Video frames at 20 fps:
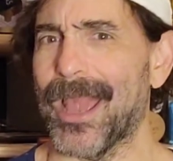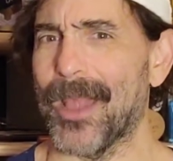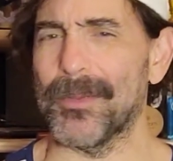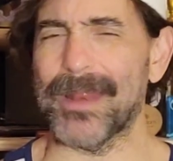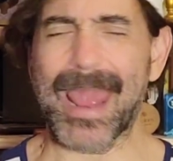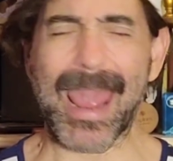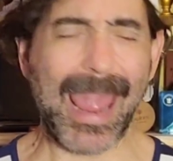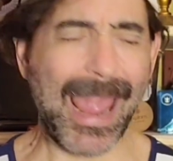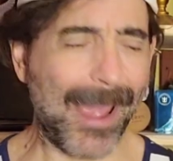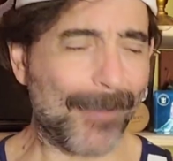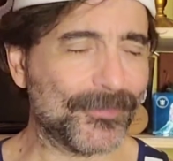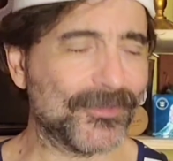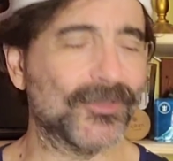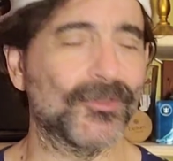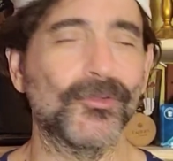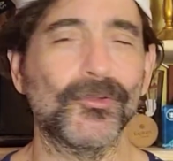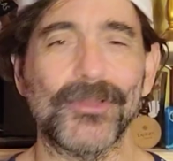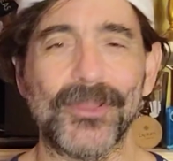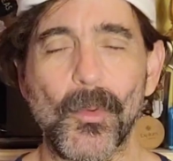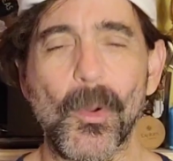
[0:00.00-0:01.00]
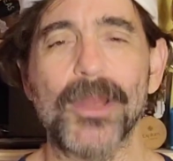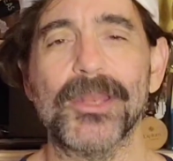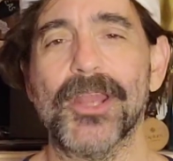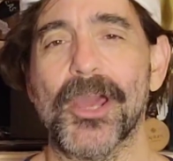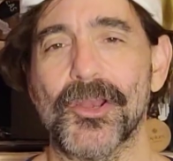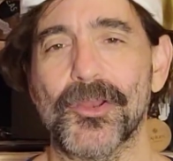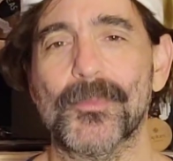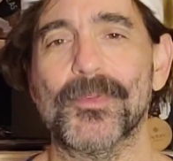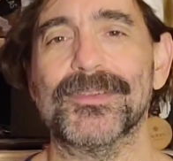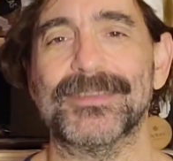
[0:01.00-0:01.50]
I would absolutely
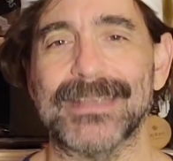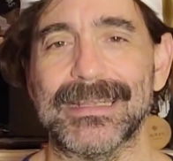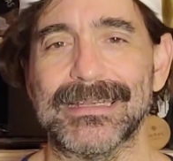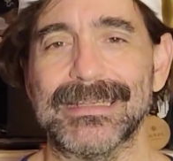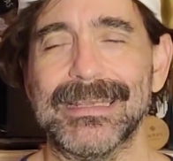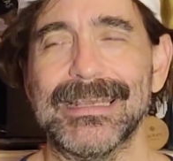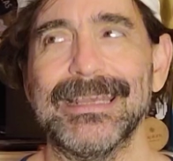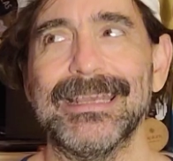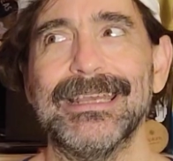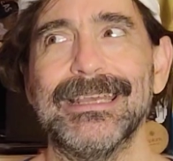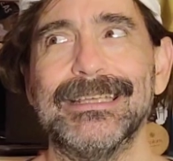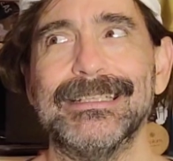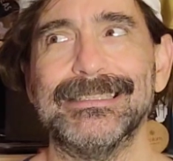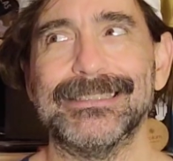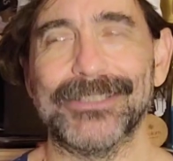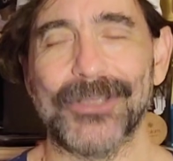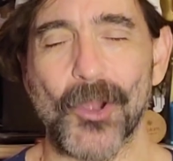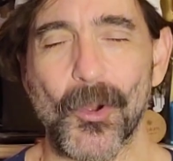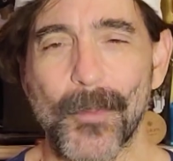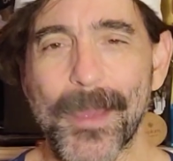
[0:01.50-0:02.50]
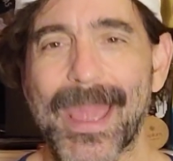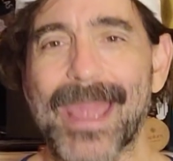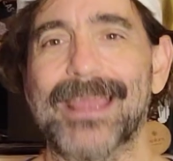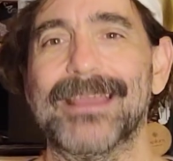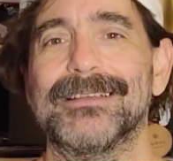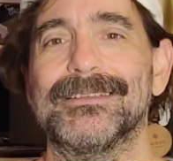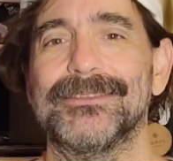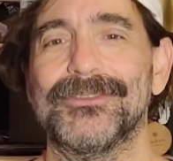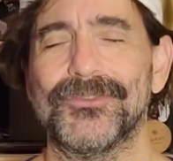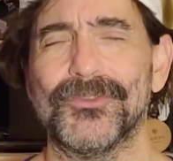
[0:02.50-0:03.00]
100% go
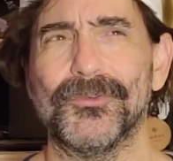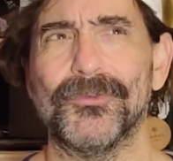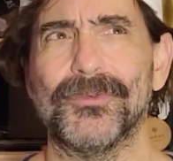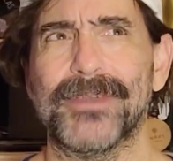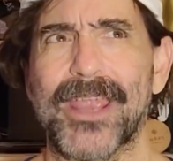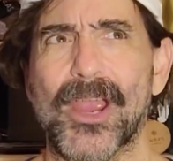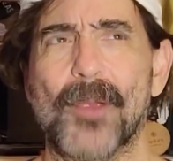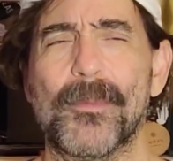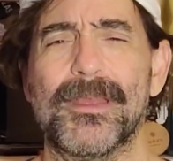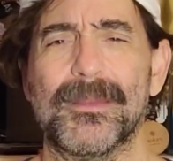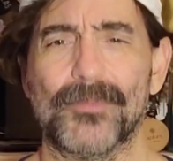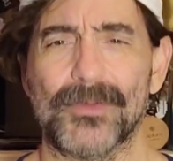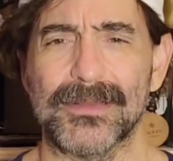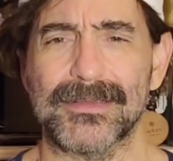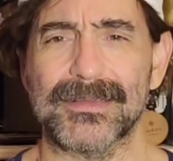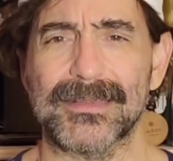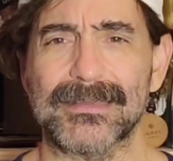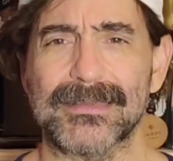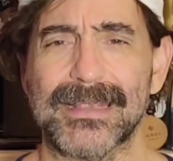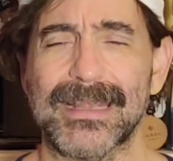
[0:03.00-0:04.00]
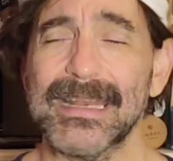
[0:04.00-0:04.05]
back to Caribbean Princess.